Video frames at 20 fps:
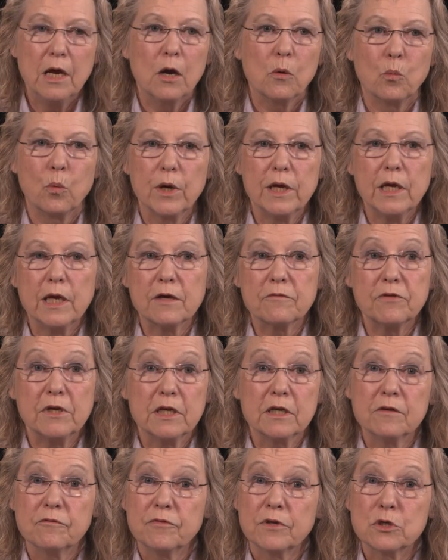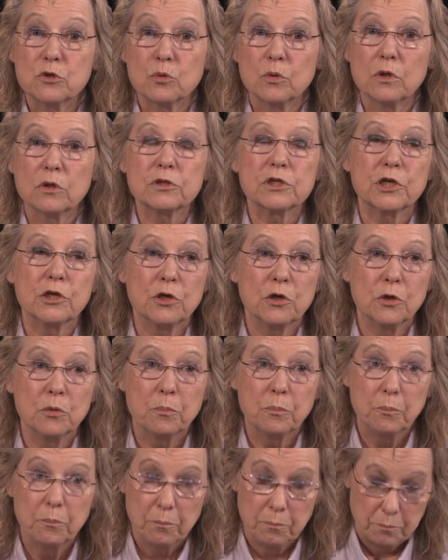We have individuals who
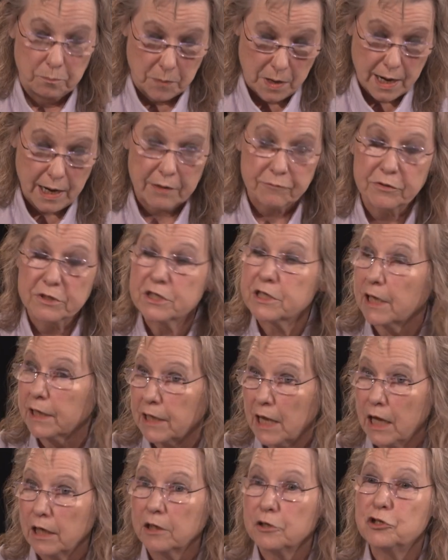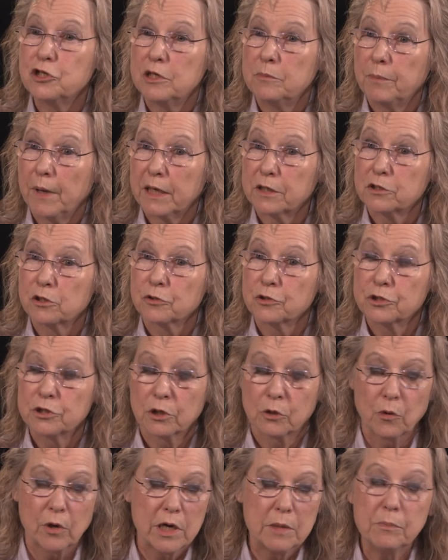have a psychology bachelor's degree,